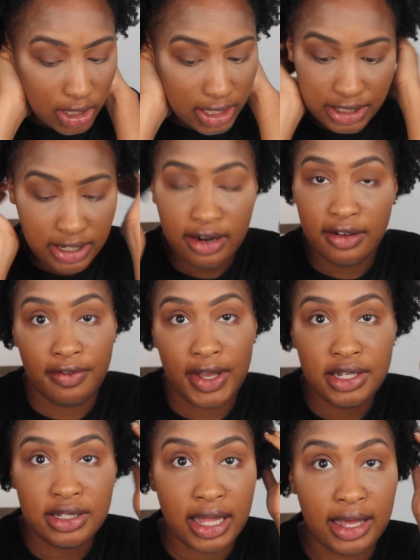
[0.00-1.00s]
He's gonna
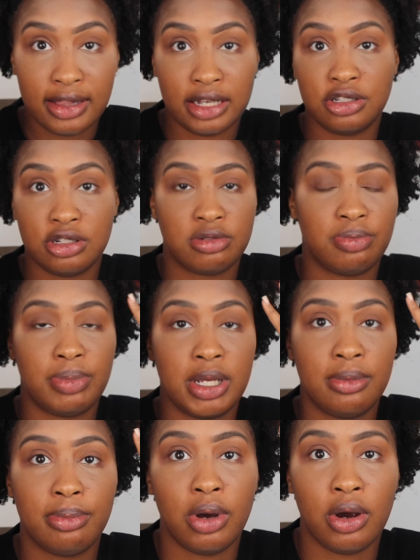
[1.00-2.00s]
face that. That's just
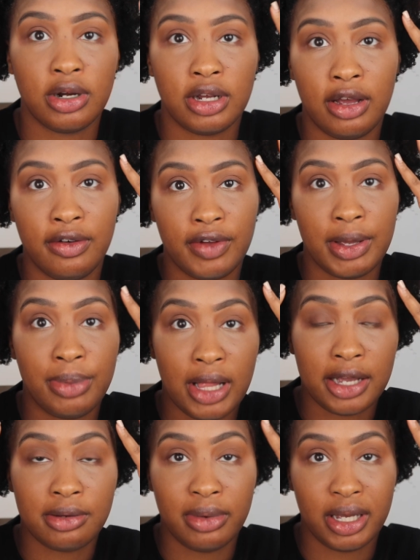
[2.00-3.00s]
being part of a
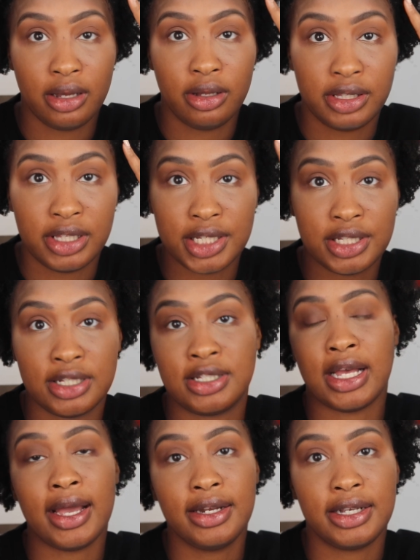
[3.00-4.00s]
black male in this
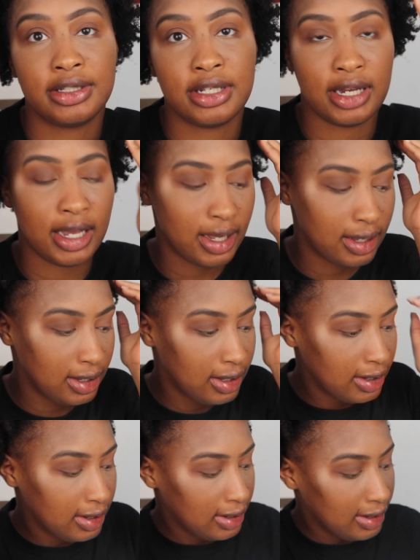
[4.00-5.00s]
society today.
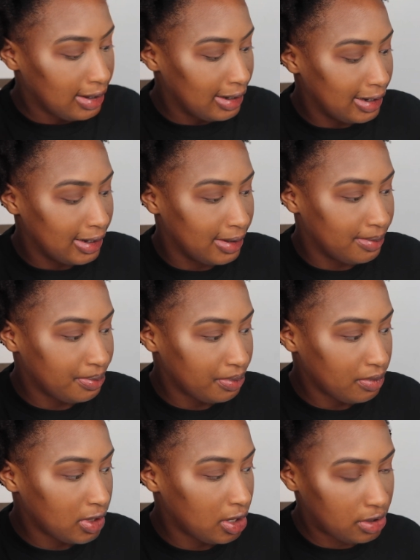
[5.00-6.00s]

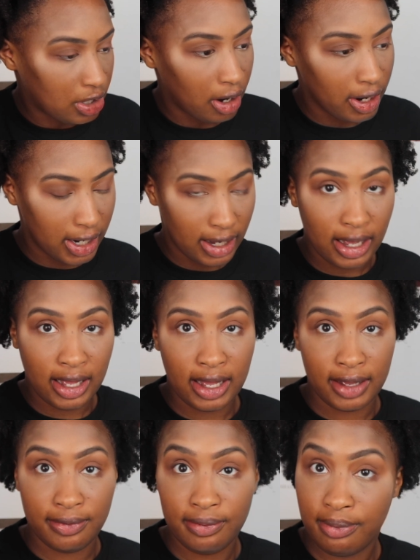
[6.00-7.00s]
Sorry,
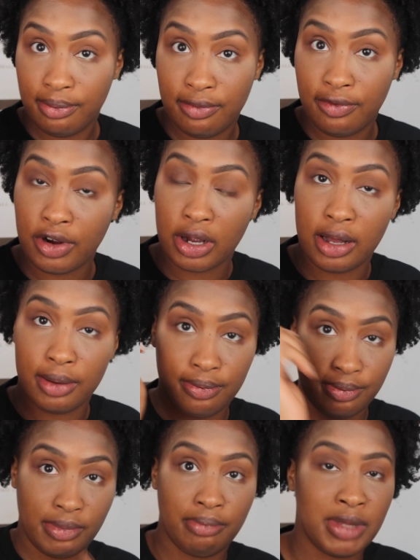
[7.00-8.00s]
I forgot
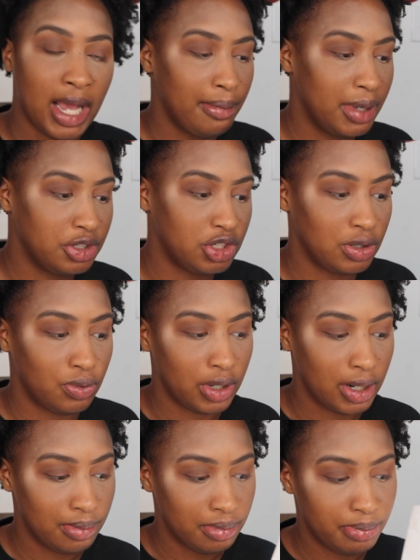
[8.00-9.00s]
not mentioning
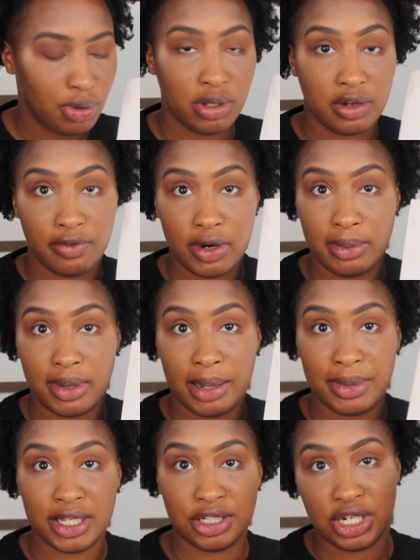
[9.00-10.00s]
what I'm pulling from. I'm
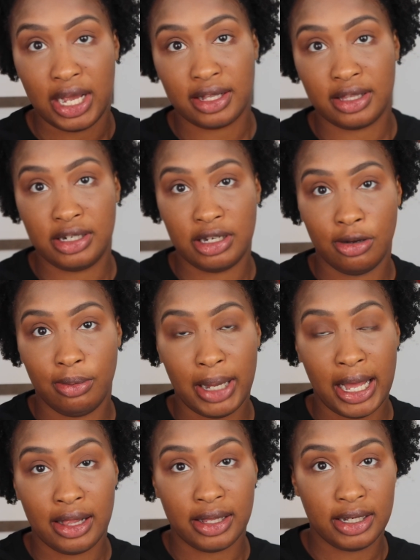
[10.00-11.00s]
in the Jaclyn Hill
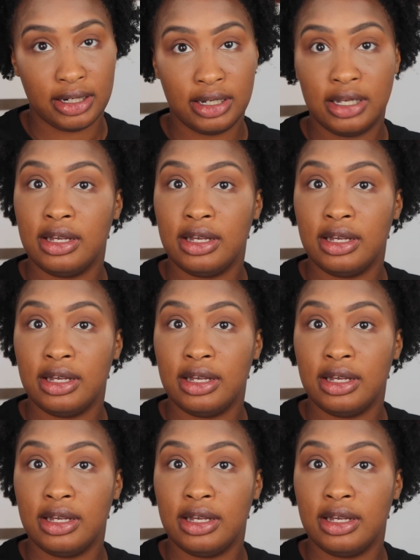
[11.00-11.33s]
palette.